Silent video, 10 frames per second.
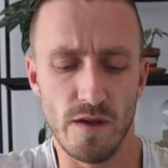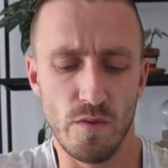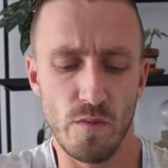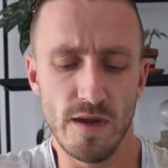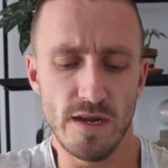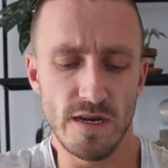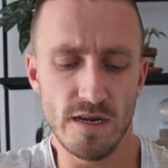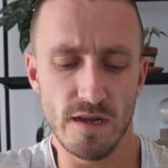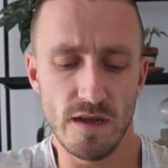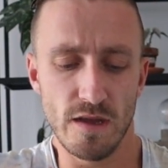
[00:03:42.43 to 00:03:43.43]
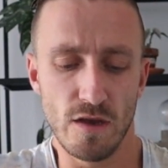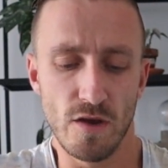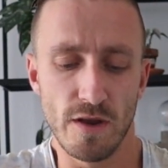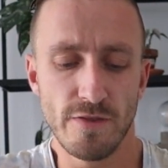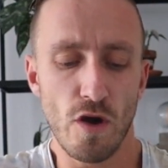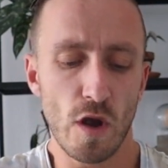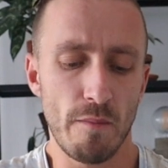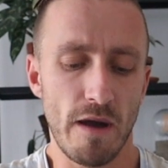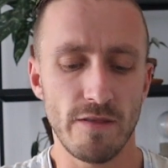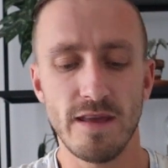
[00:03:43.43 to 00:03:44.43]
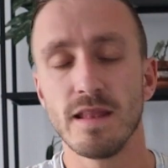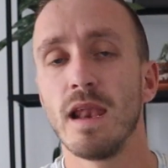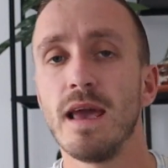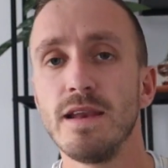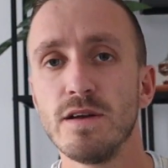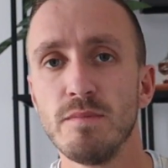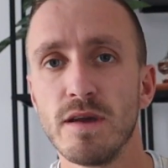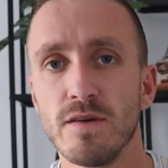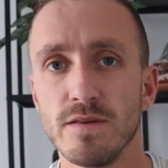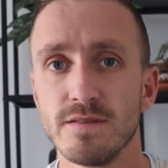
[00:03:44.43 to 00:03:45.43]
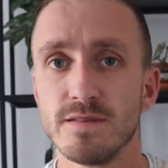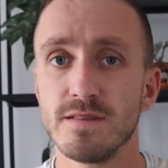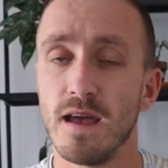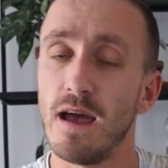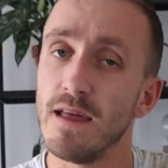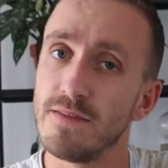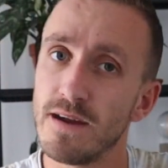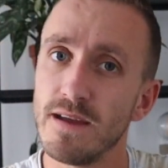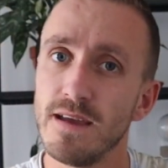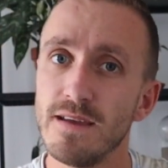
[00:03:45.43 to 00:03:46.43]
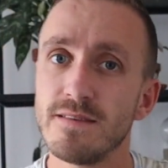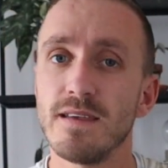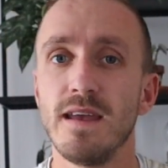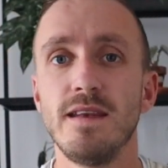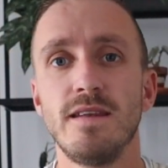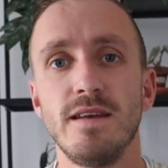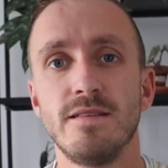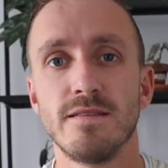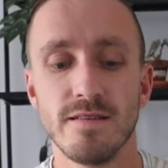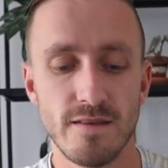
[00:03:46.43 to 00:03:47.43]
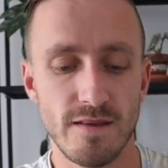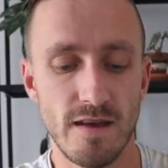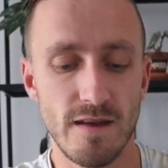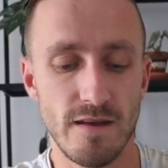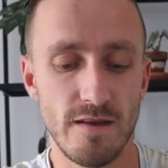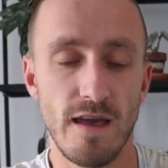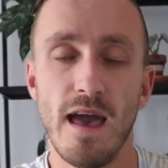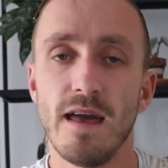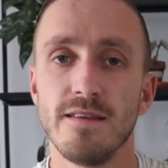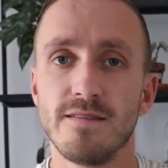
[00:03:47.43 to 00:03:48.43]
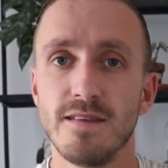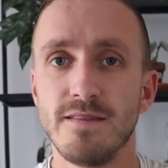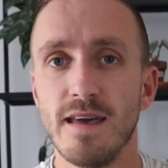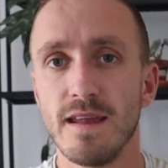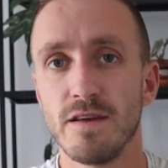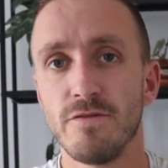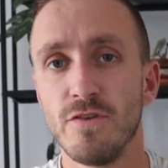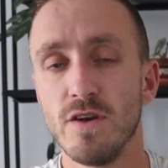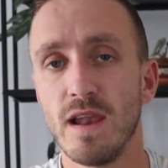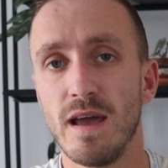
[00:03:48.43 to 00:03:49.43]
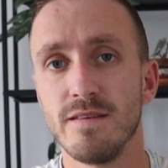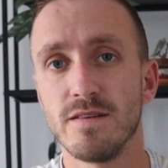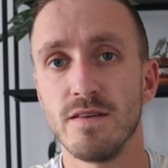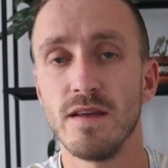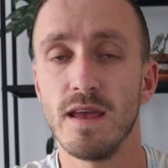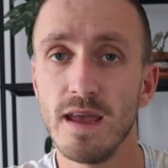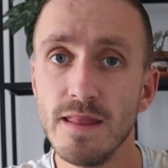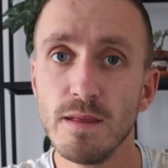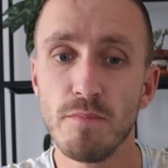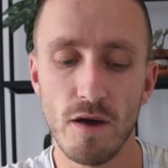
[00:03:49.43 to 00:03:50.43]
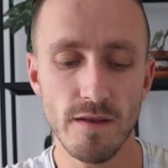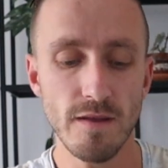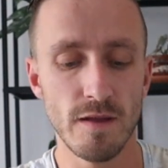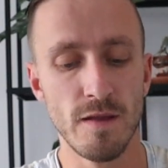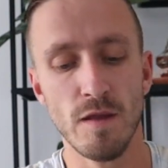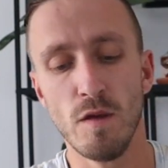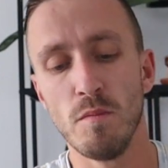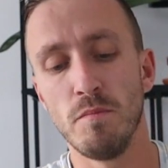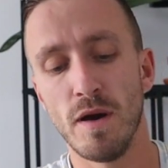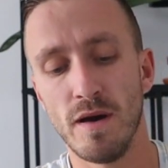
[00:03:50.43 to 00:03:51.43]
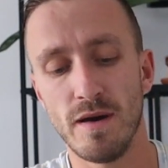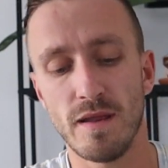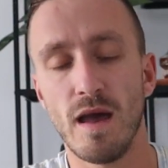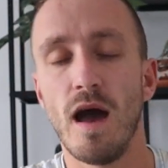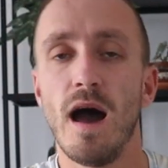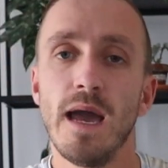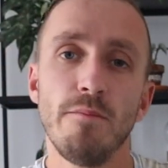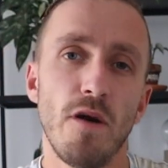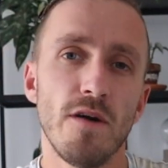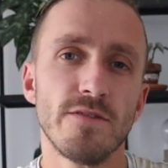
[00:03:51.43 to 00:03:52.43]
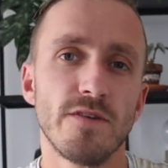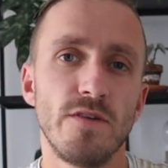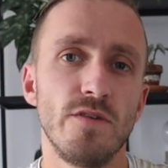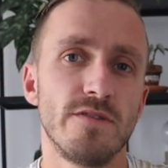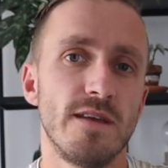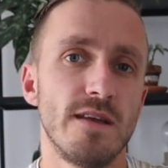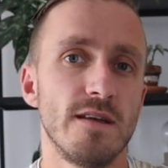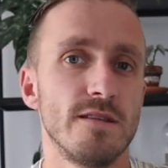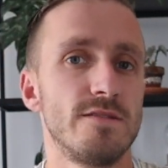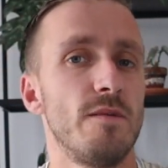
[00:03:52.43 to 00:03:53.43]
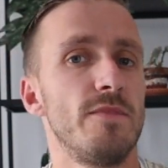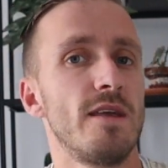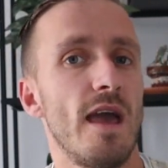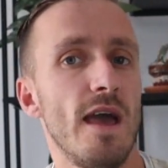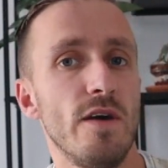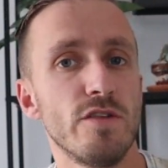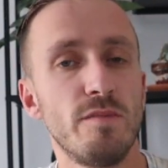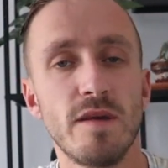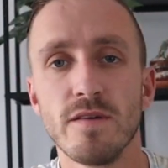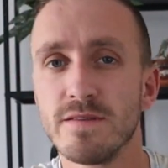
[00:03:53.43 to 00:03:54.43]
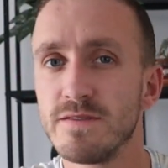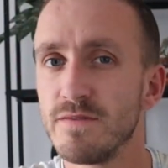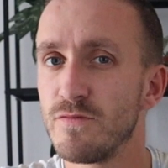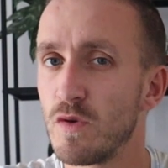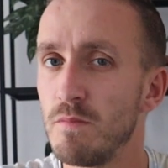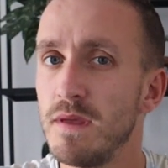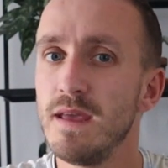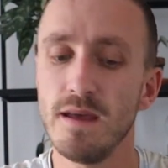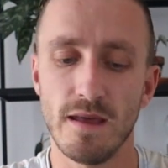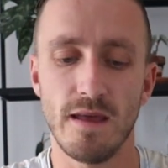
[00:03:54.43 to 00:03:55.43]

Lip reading: we're gonna talk about that later because there is indeed synthetic fertilizer in the pon, but I'm also using something else because for me,